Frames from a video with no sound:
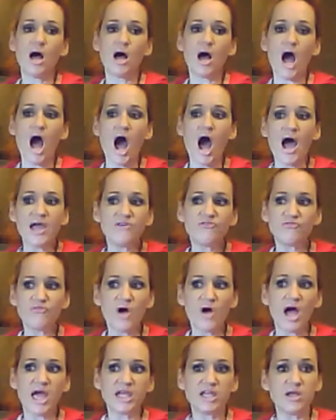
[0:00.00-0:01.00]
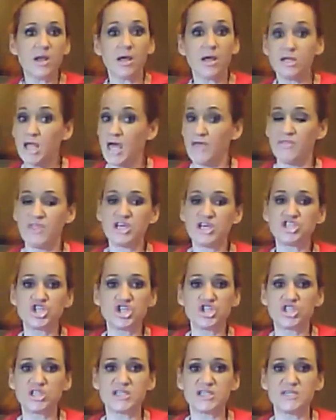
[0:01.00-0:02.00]
I find, and this
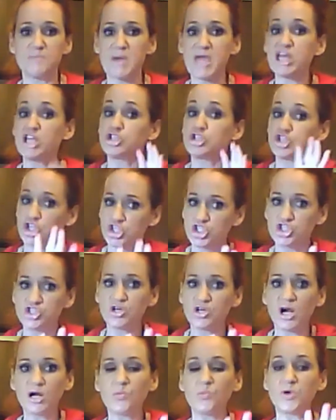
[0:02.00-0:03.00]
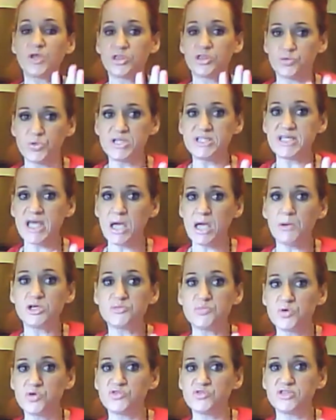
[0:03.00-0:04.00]
is just me, just start with 3
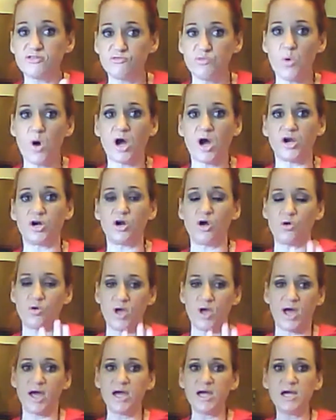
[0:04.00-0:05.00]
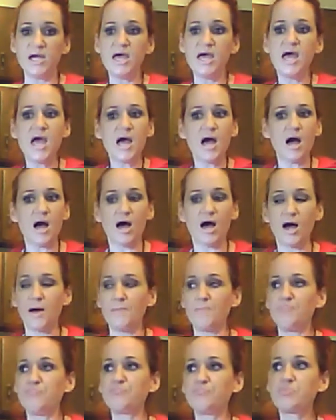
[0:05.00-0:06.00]
tablespoons of water, okay?
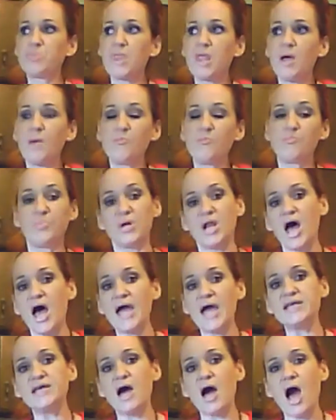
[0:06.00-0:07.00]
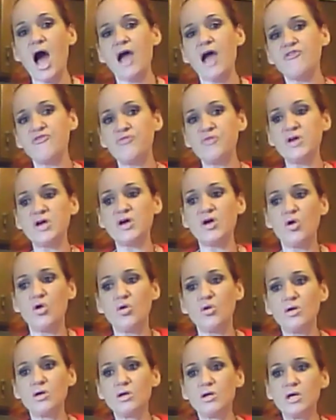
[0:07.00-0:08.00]
Um, but I
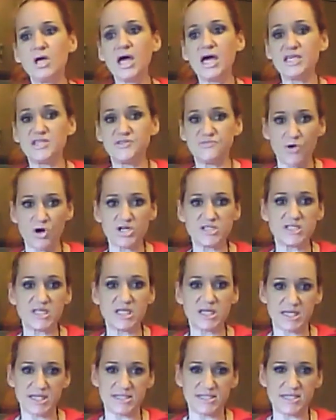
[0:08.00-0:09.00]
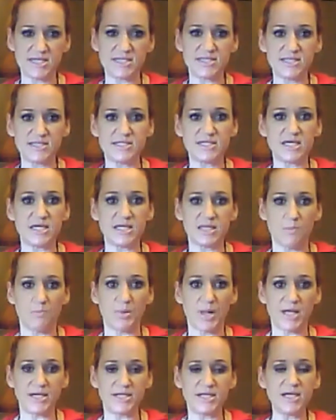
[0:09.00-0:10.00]
feel, as far as the consistency in the
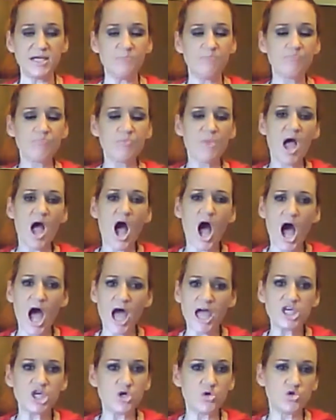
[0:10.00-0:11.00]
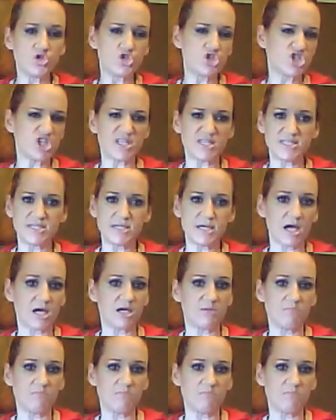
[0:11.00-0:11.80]
blending, I use just